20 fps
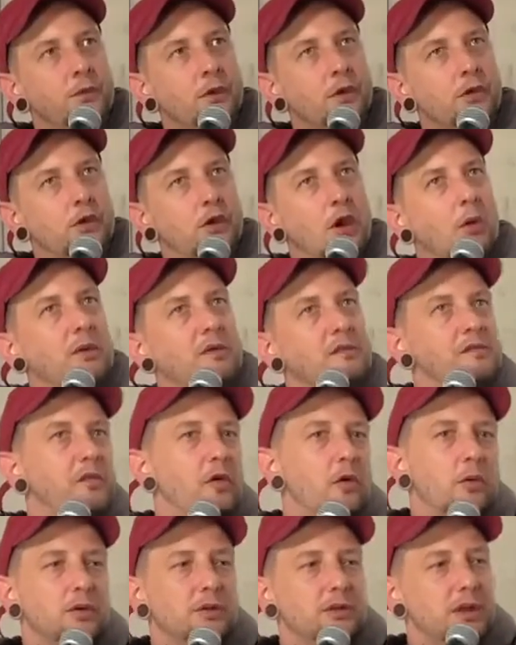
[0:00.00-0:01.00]
Going
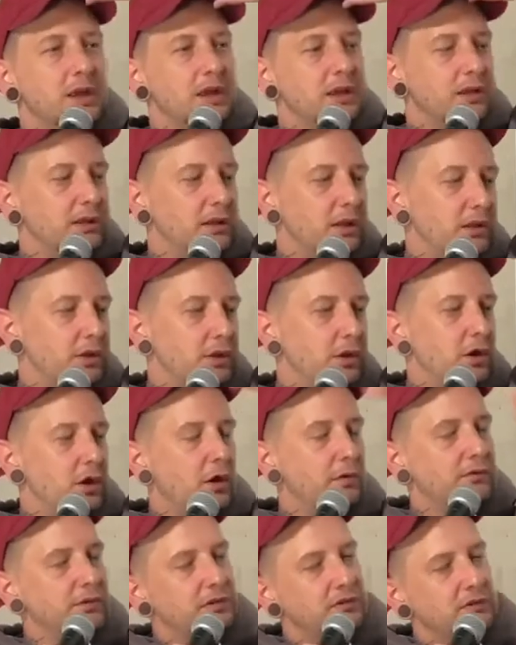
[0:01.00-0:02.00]
forward then, and then,
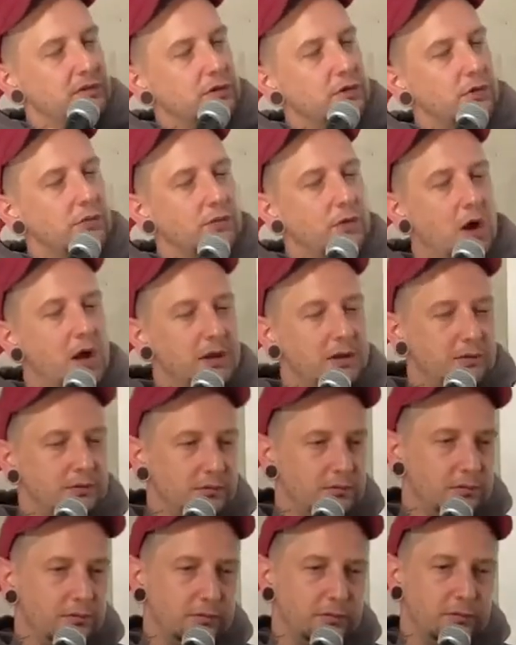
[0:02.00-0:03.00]
obviously you're
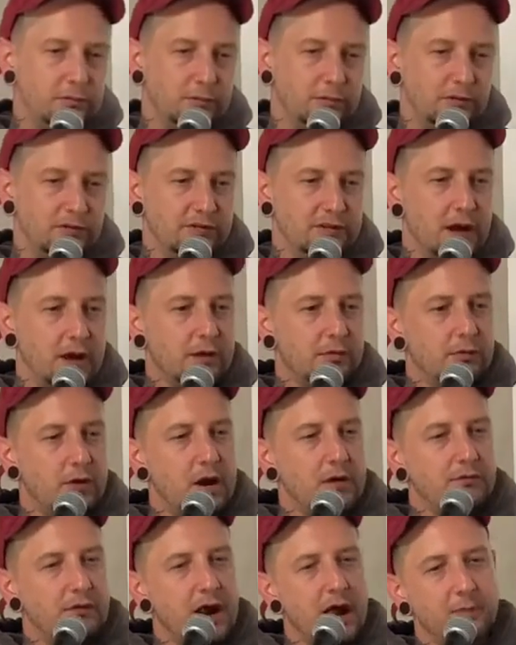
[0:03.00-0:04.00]
starting to
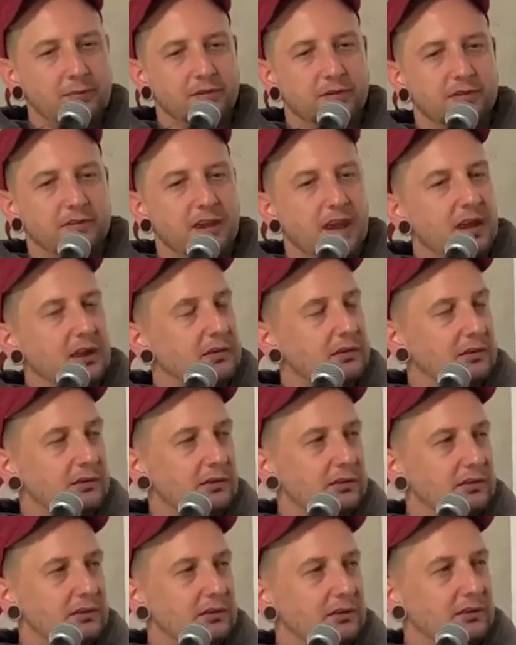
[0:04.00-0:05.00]
write raps at 10.
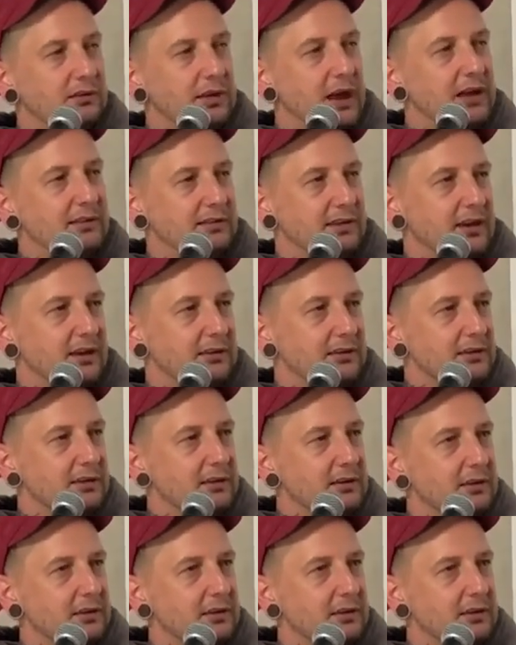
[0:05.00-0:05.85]
That's hectic.